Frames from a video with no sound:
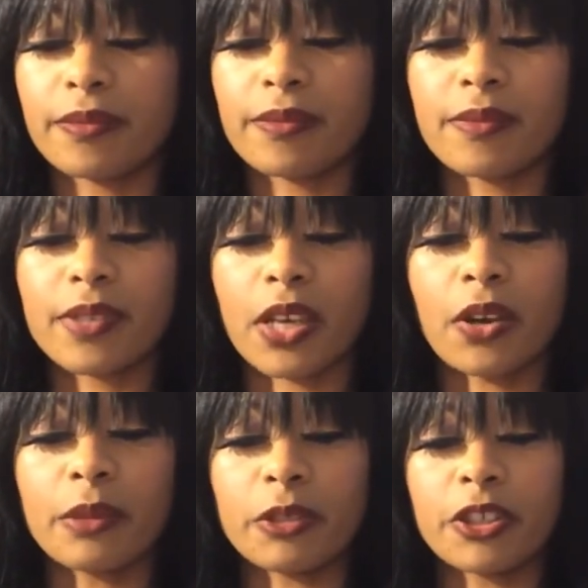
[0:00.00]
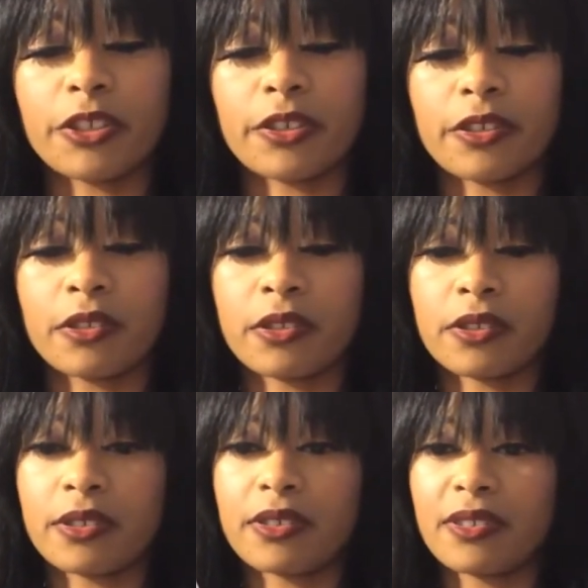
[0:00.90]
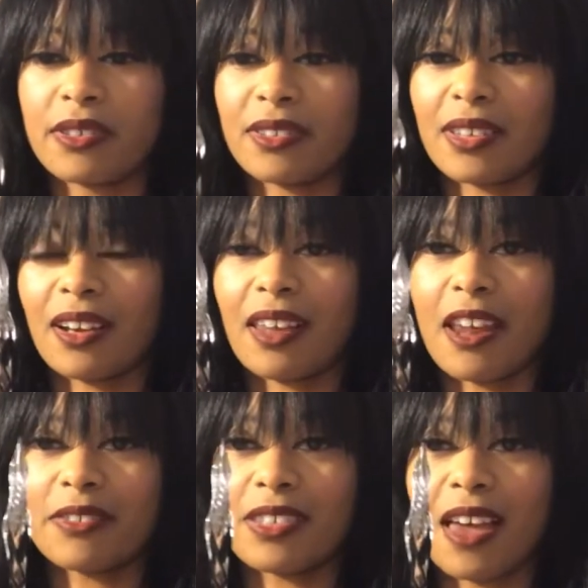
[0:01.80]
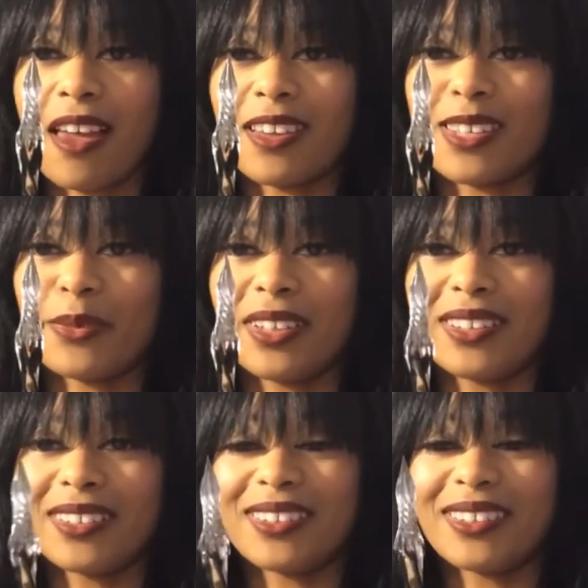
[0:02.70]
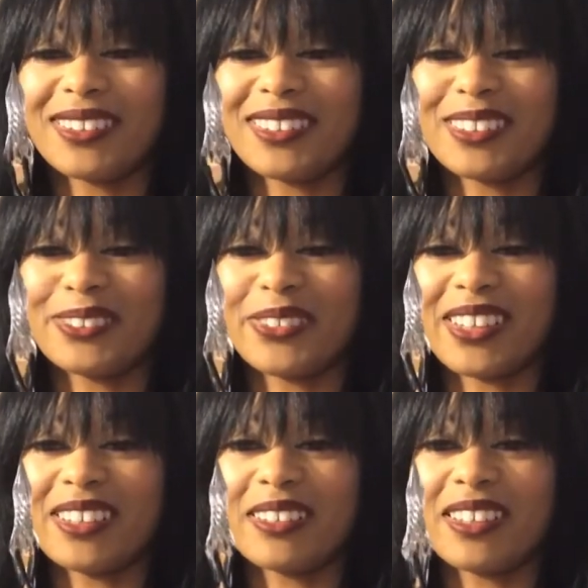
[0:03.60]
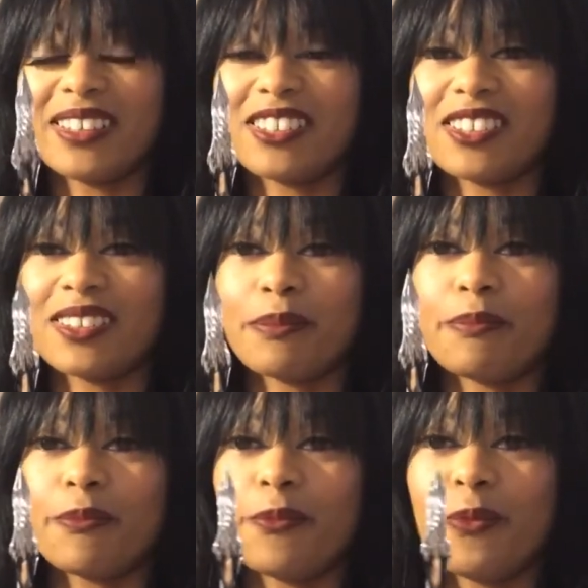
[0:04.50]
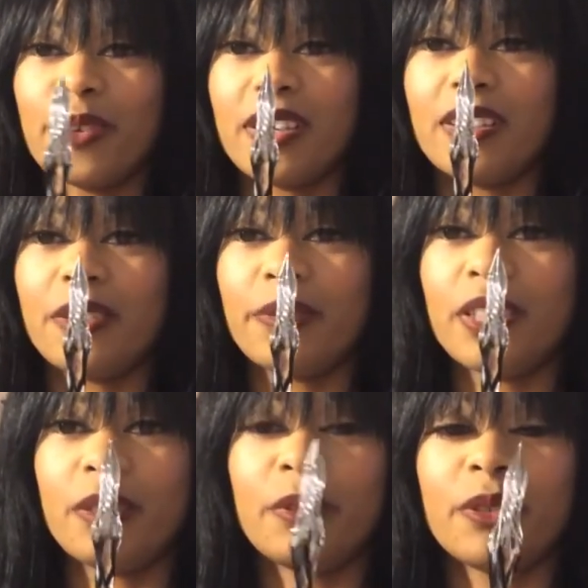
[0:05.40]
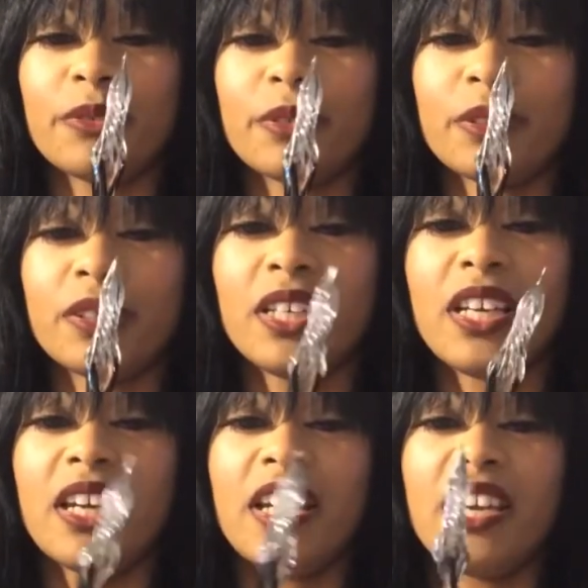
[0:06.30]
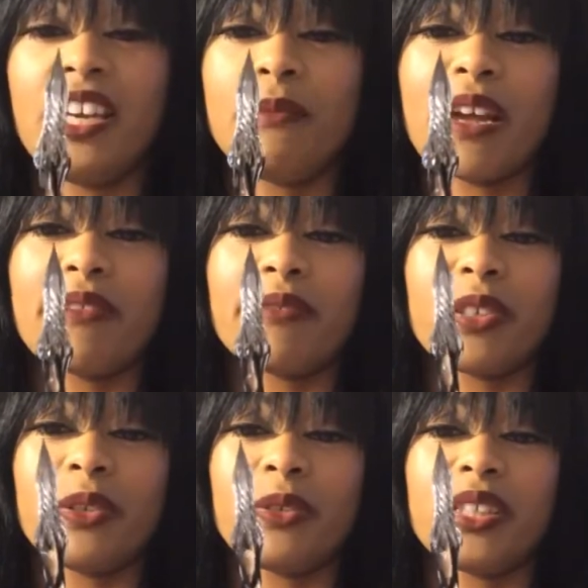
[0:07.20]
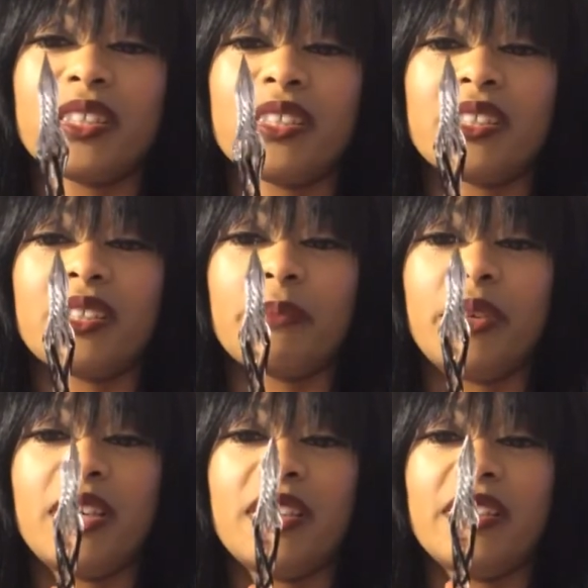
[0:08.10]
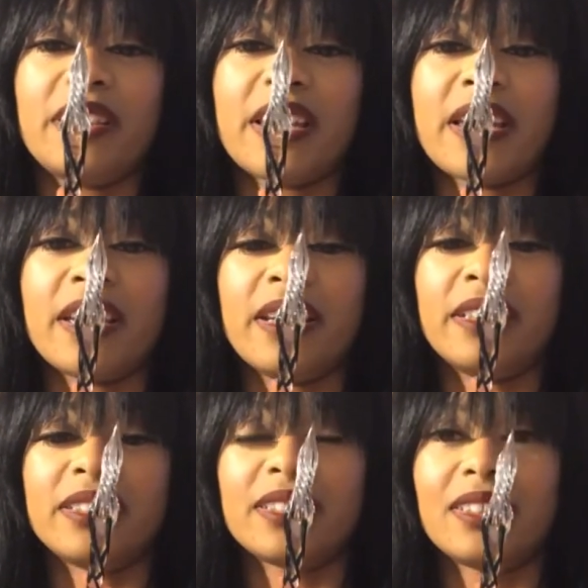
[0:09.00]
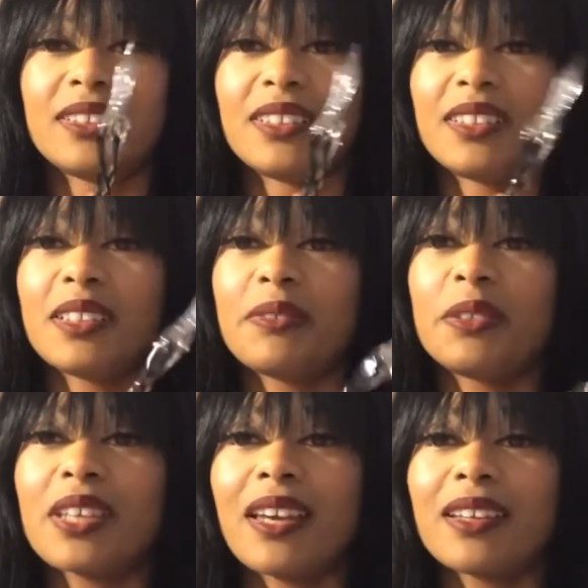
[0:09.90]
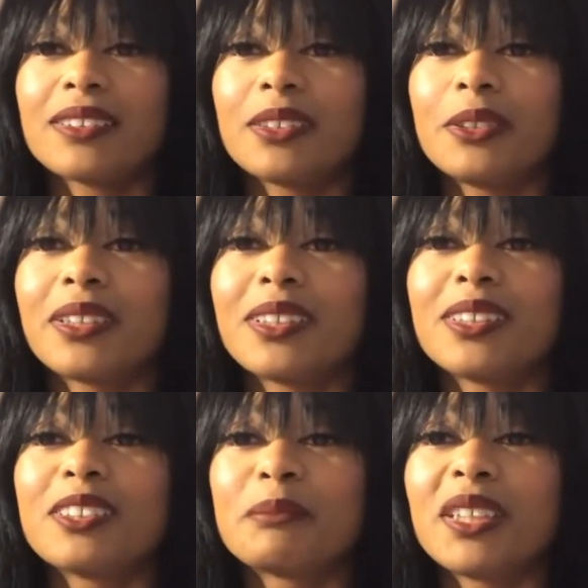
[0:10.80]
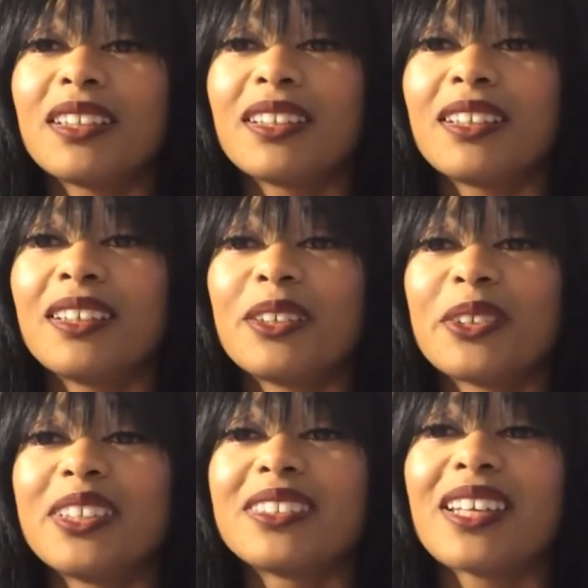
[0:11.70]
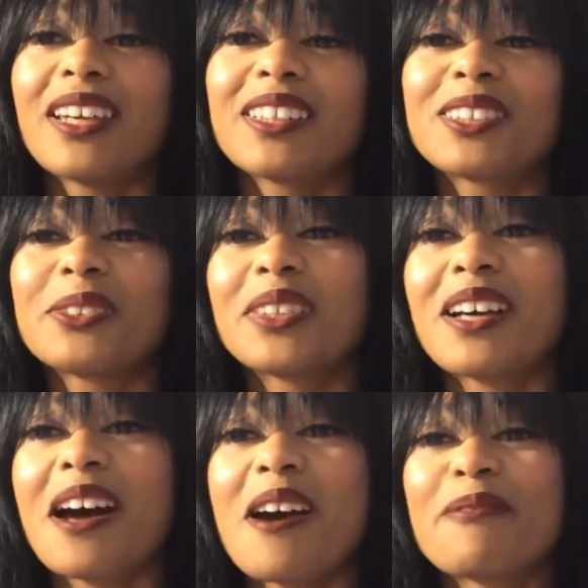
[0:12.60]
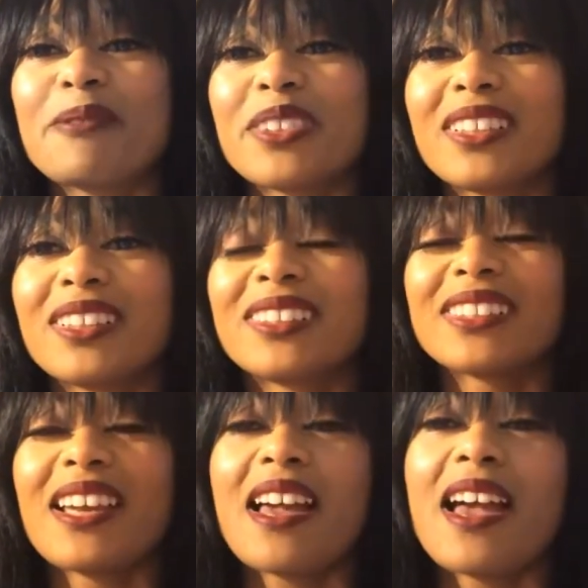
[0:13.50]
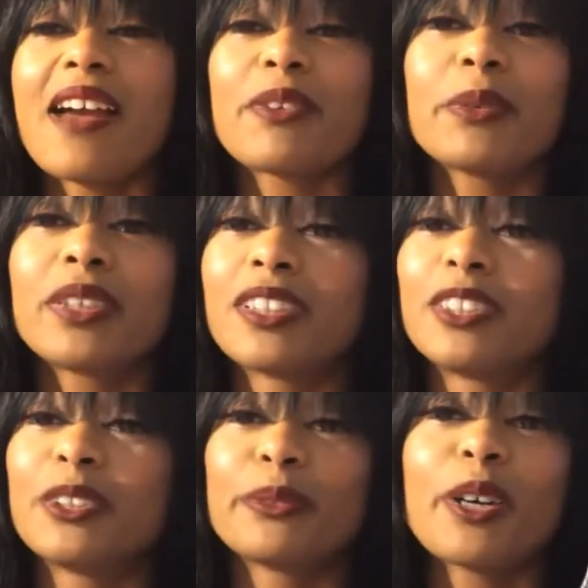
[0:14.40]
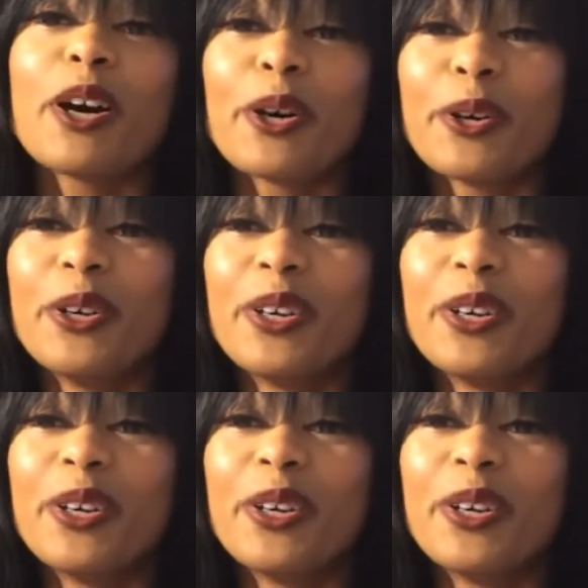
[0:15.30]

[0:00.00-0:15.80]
So I'm sure that a lot of science went into this as well. It's just really, really beautiful. In my view, this is the pen that if you take it to your guild meeting or you take it to a conference, everyone on your row